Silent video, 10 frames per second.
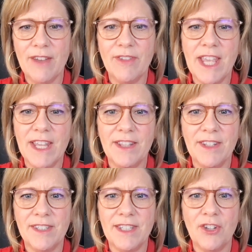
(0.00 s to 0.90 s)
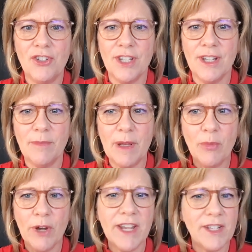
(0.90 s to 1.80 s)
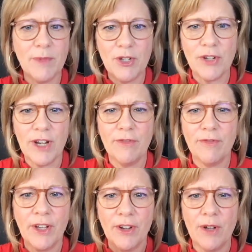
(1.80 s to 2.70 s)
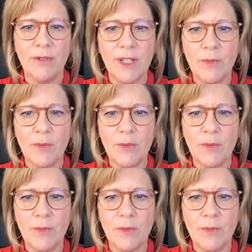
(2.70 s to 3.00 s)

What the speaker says: navigating this tension, and my brain has been trying to figure out,